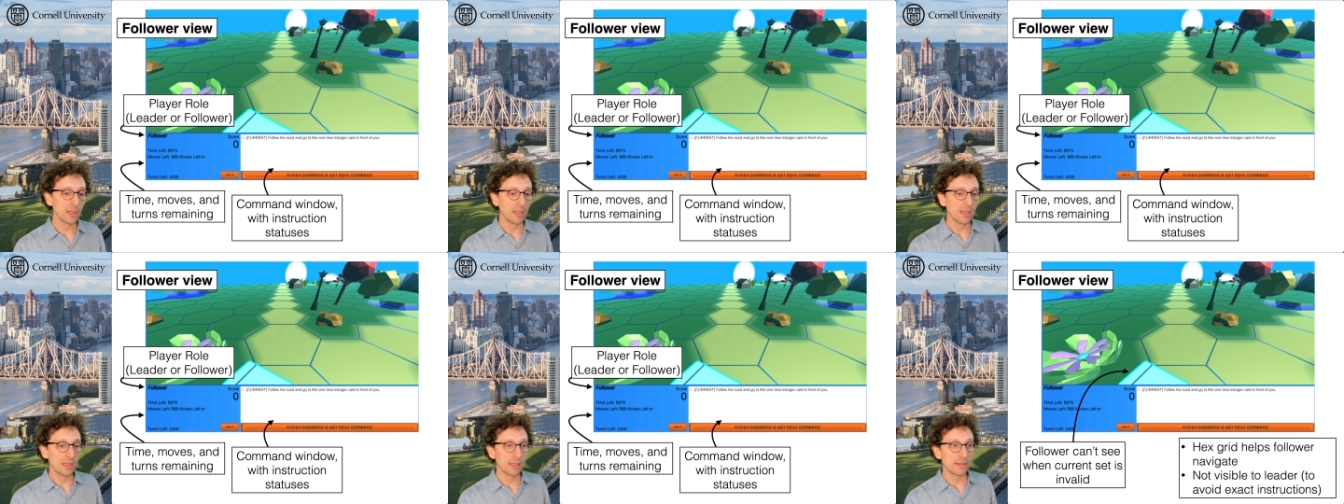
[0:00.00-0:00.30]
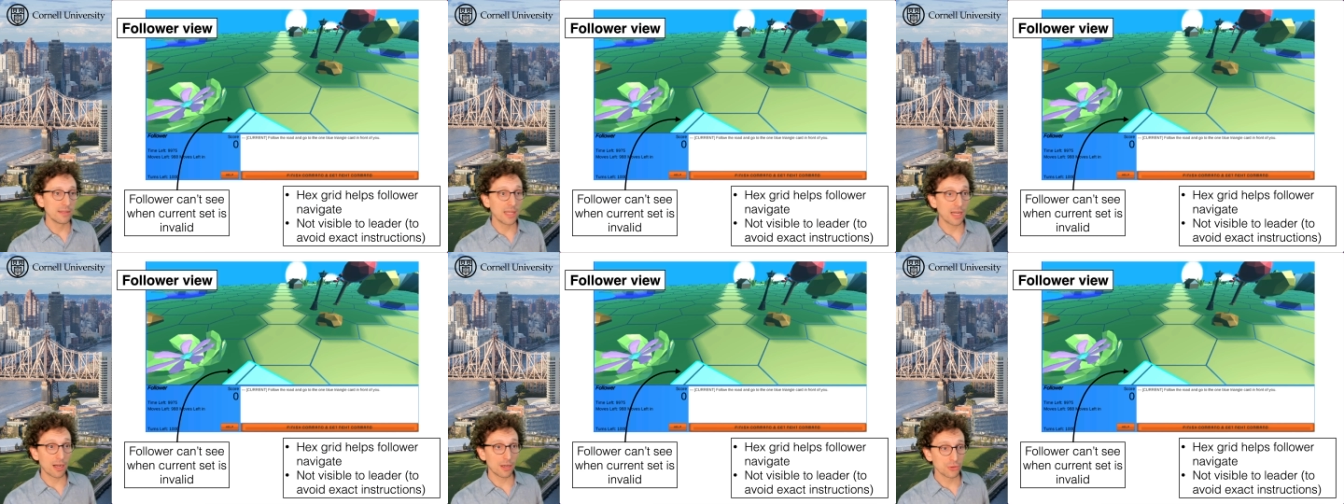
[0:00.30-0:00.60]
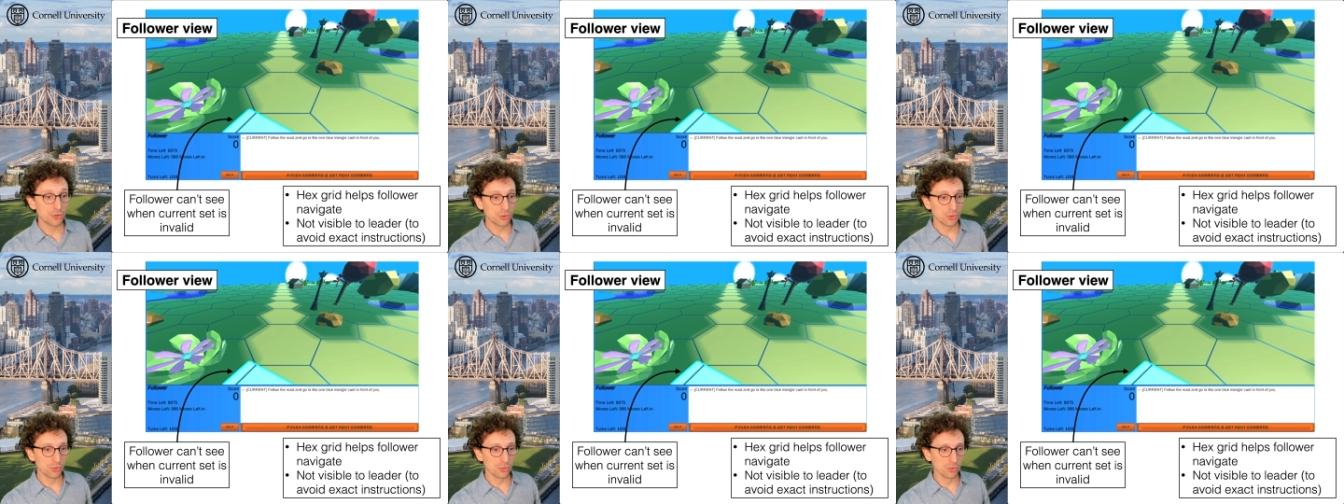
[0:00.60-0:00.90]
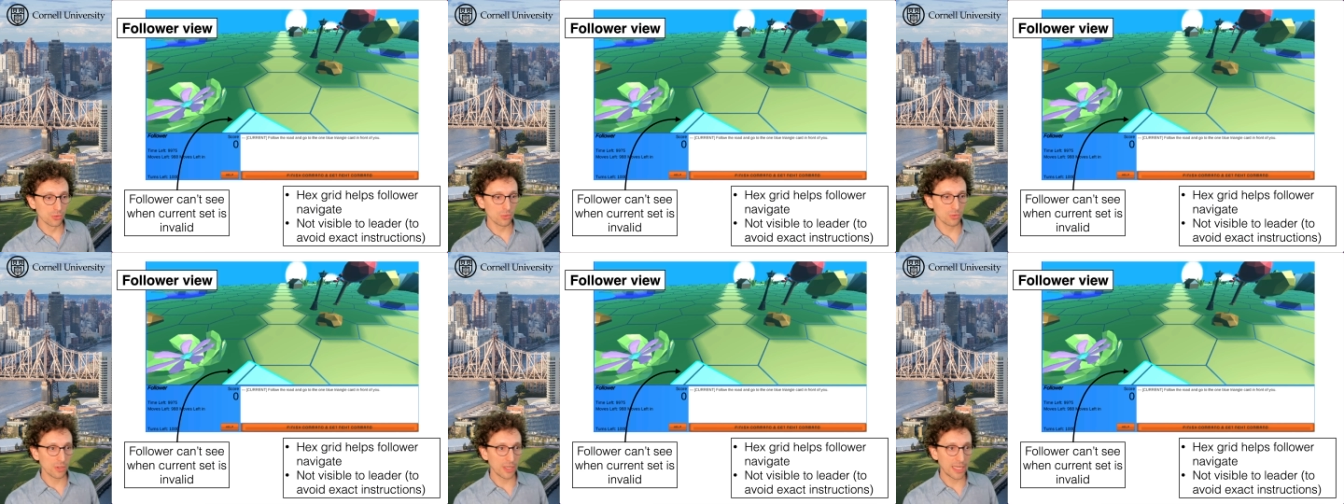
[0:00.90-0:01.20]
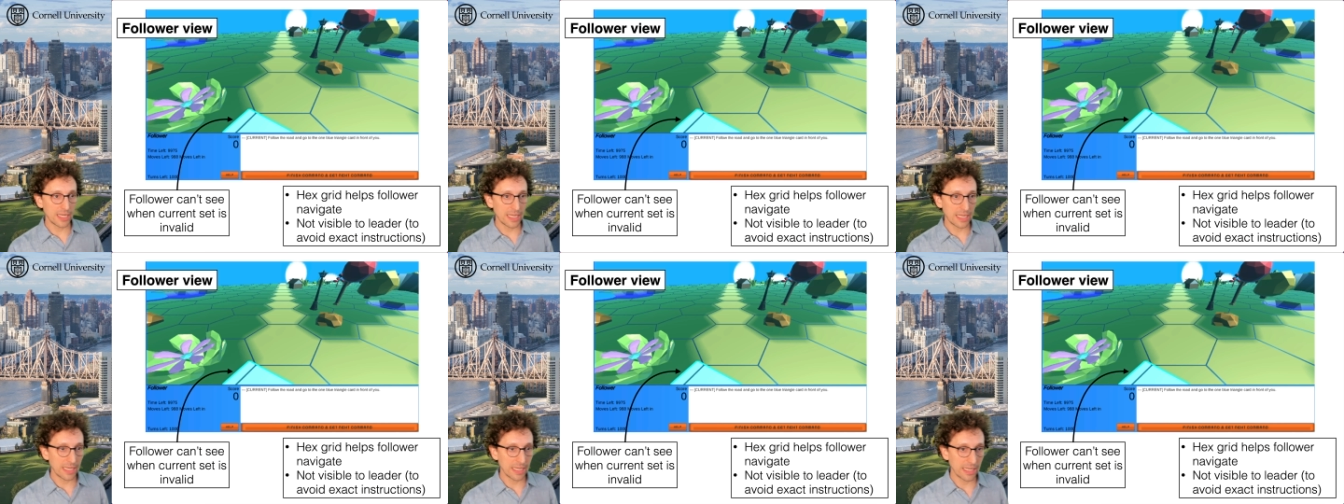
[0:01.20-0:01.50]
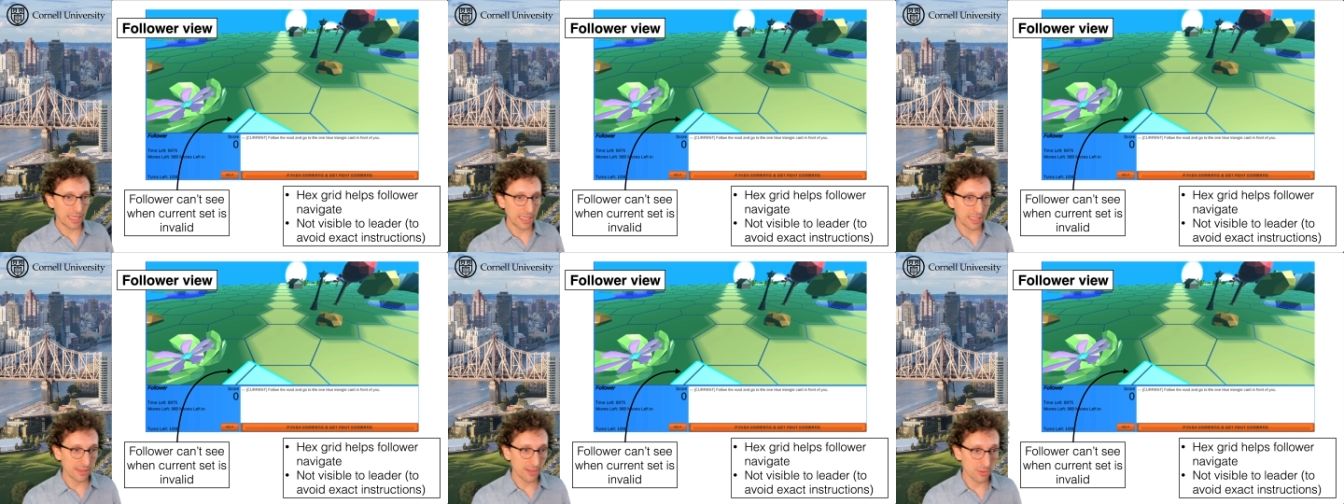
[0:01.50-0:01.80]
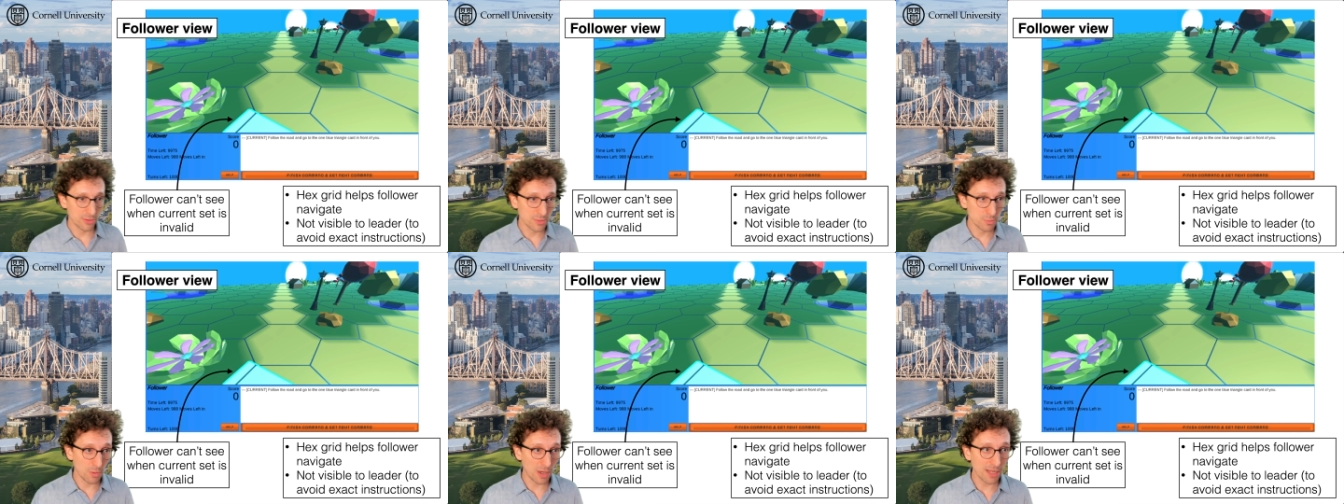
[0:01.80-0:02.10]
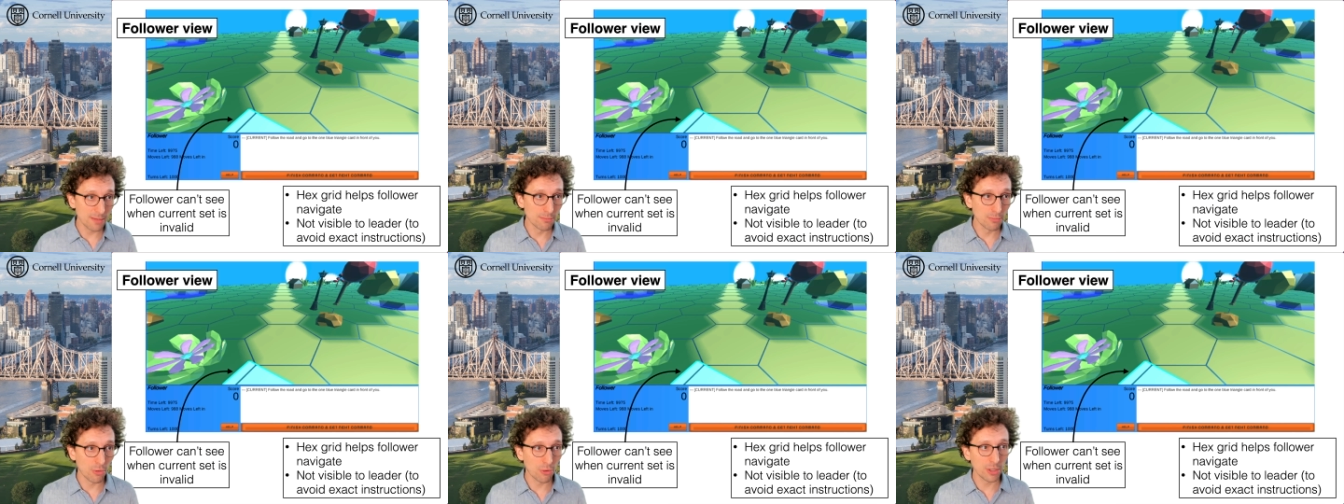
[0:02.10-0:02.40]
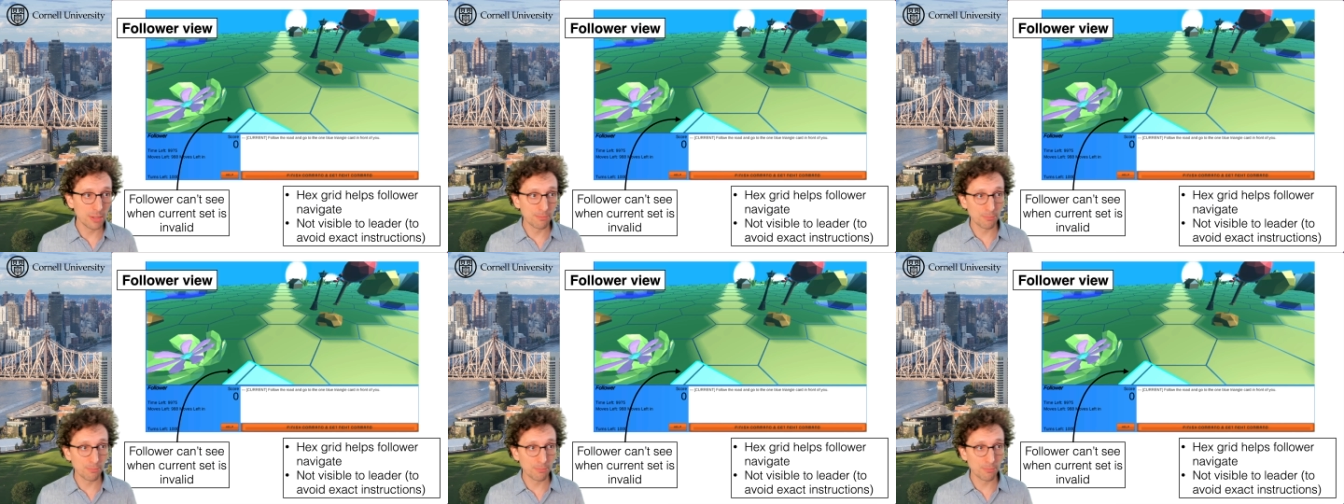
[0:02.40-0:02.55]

There is one more